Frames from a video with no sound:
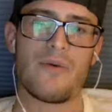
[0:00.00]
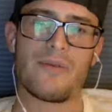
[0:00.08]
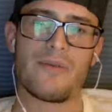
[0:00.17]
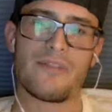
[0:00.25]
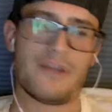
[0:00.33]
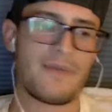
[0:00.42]

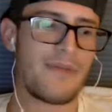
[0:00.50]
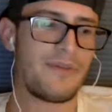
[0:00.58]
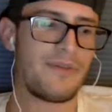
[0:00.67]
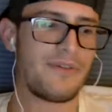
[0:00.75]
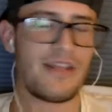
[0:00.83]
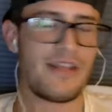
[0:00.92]
sometimes
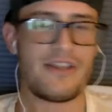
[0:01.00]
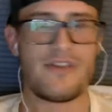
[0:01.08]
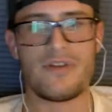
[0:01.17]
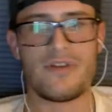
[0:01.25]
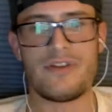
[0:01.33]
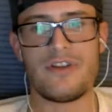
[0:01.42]
there's nothing you
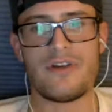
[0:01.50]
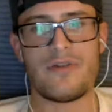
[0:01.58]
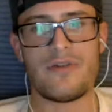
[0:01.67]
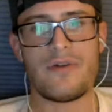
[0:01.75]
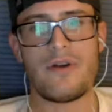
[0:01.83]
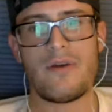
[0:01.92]
can
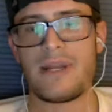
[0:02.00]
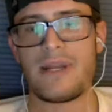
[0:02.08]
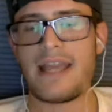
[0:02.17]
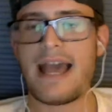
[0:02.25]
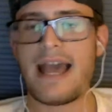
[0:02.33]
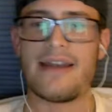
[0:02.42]
do. But
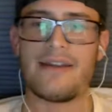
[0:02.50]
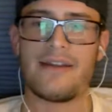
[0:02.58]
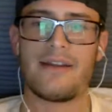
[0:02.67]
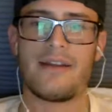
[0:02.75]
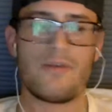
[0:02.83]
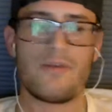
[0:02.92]
again,
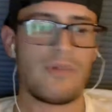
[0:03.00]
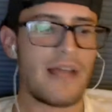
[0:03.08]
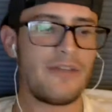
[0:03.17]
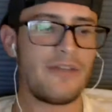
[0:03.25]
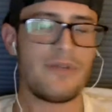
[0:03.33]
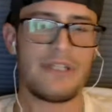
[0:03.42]
play
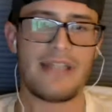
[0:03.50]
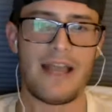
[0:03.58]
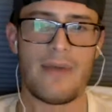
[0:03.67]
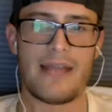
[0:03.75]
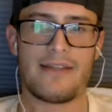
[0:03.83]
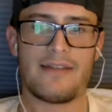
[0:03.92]
it to a
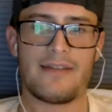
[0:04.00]
stalemate.